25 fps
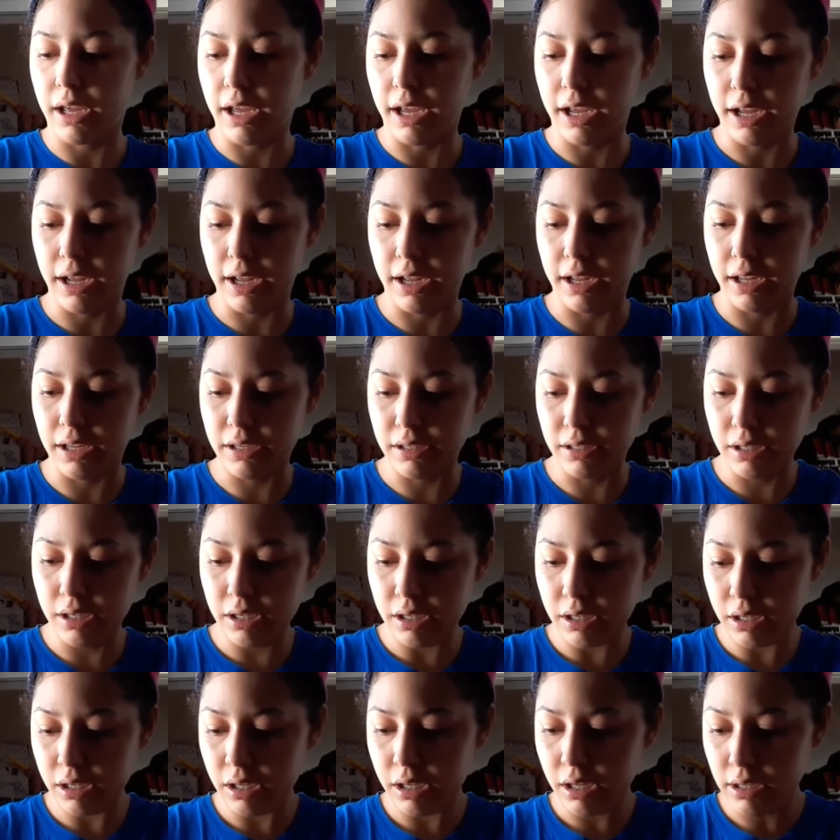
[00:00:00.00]
And
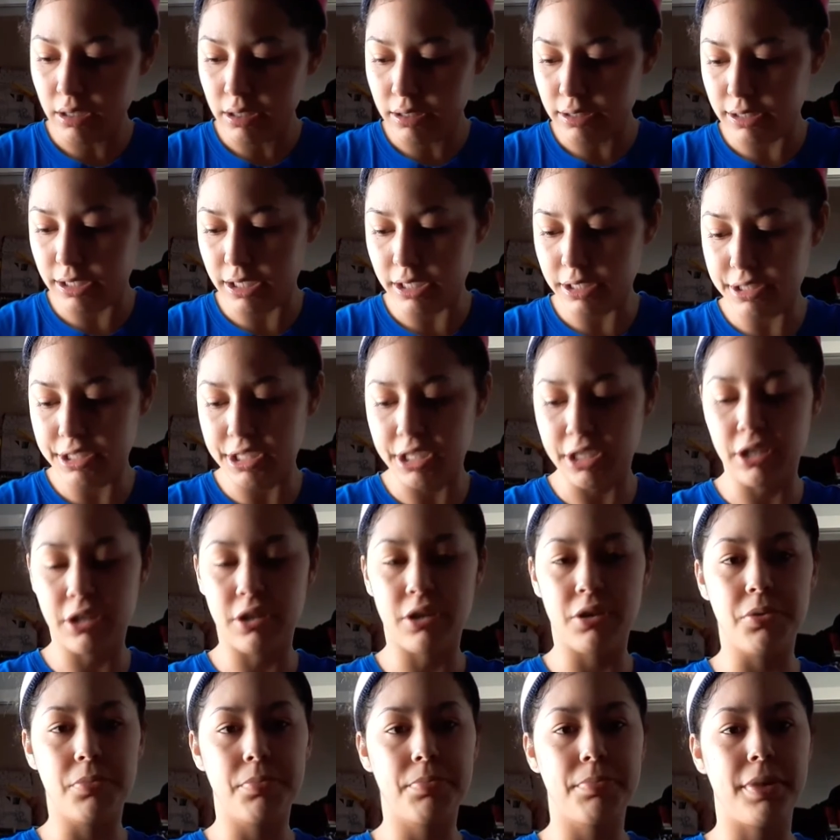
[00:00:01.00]

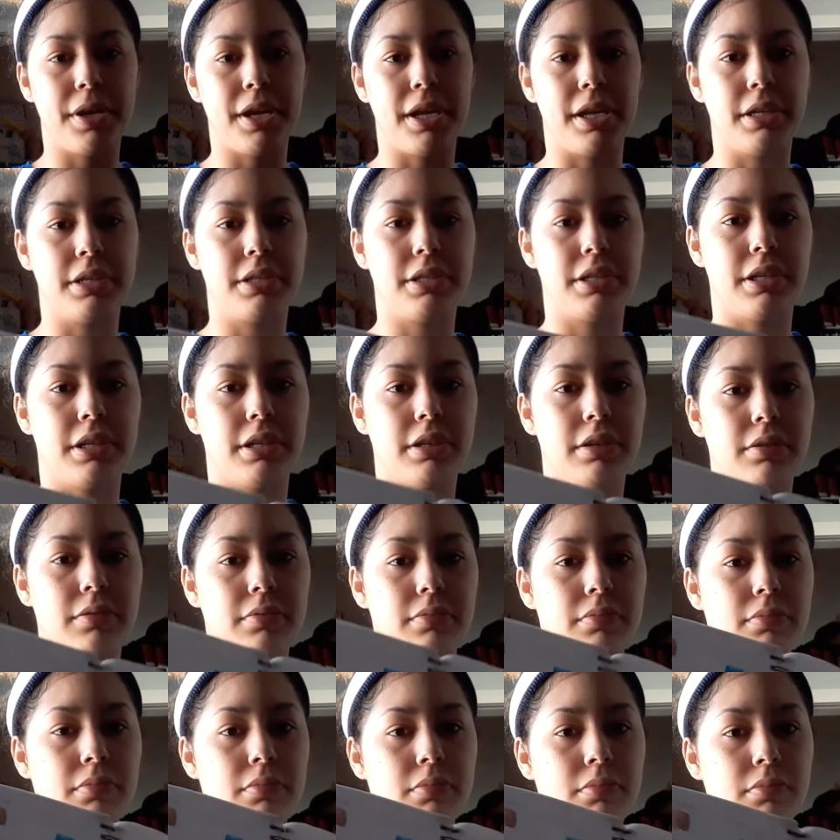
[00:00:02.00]
detail painting.